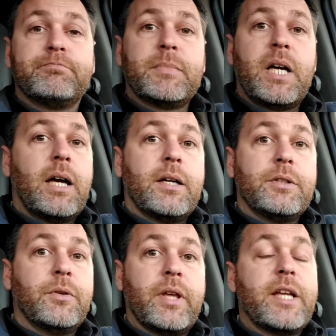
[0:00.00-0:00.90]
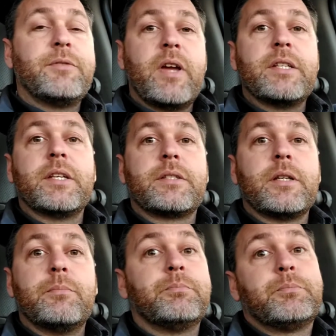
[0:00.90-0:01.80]
uh, you know the HVAC
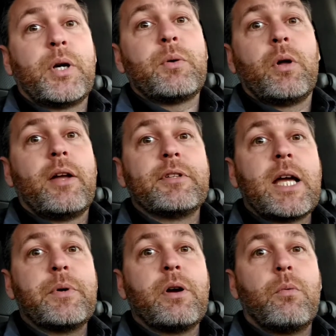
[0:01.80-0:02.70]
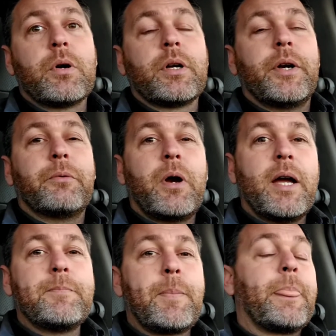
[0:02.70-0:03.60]
system pretty well every time we go work on it
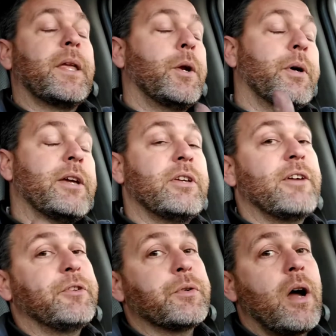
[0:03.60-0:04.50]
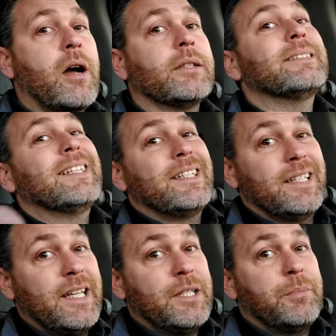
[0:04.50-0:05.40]
right you know if, if you're not
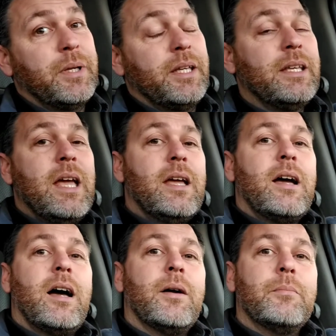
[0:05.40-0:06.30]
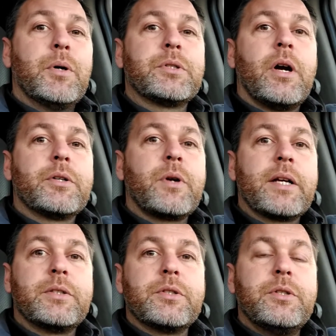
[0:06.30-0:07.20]
you need to be uh, most
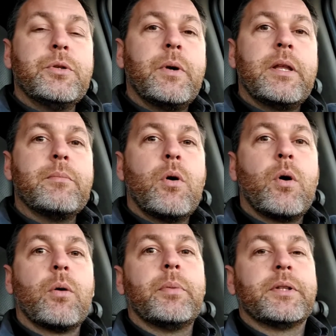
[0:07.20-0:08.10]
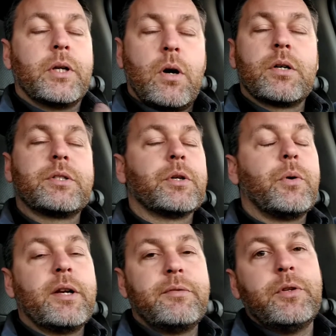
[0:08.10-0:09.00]
contractors do anymore but there are still
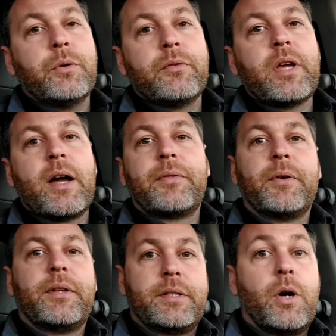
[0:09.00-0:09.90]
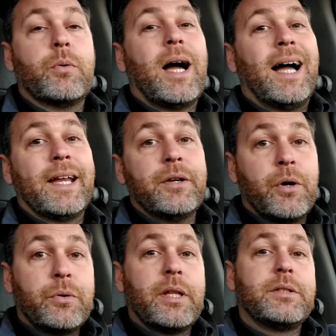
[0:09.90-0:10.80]
quite a few of you out there that don't i
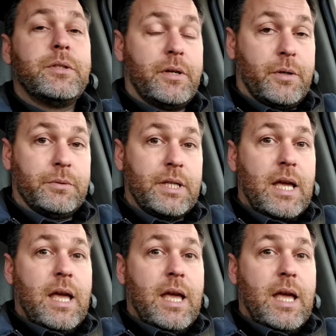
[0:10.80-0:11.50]
know that you don't